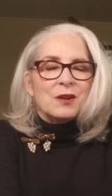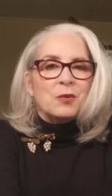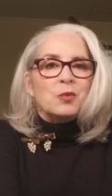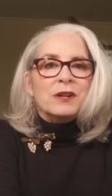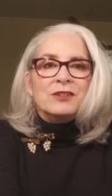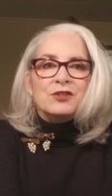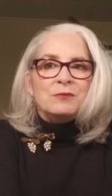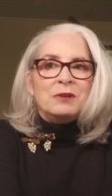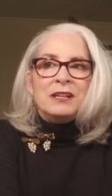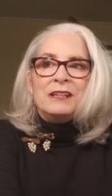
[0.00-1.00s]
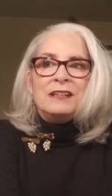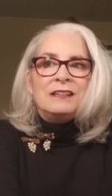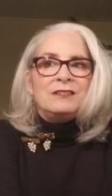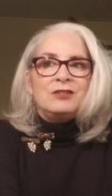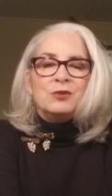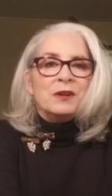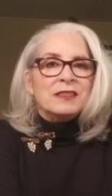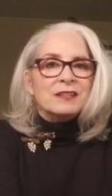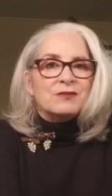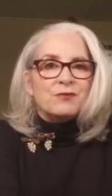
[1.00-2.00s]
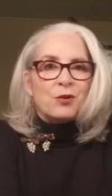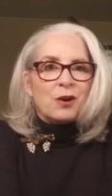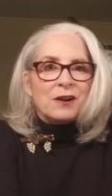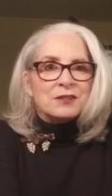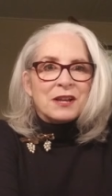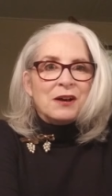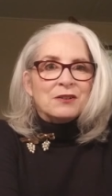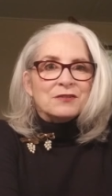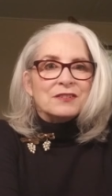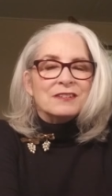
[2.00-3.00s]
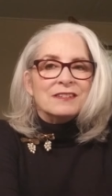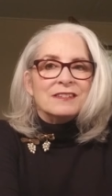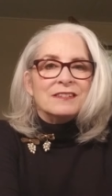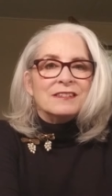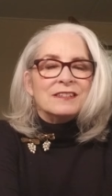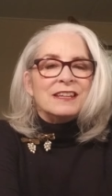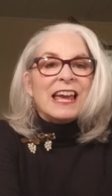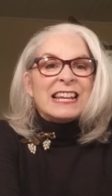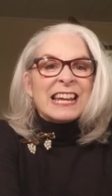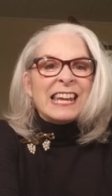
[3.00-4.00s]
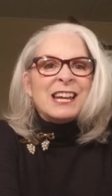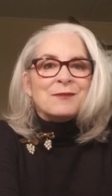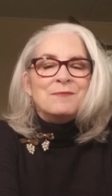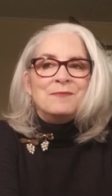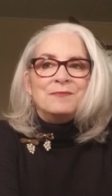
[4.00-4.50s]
We should be doing this for ourselves. And I am.